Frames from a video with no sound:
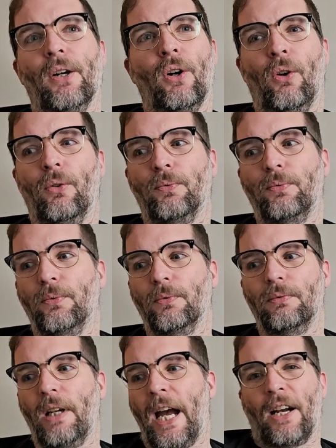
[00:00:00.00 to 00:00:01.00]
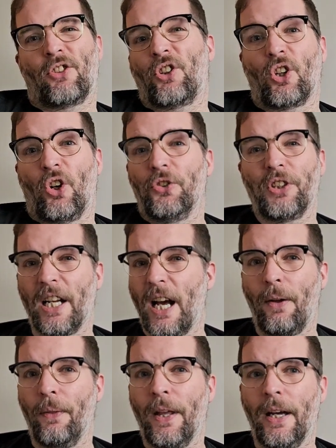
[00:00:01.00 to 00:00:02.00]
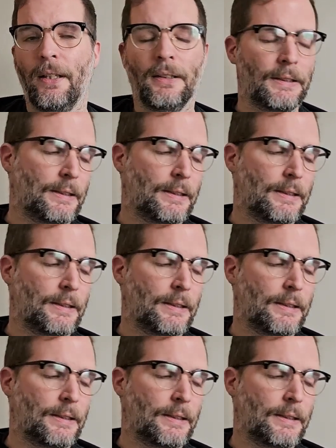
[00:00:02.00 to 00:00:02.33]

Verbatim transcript: of extra content out there.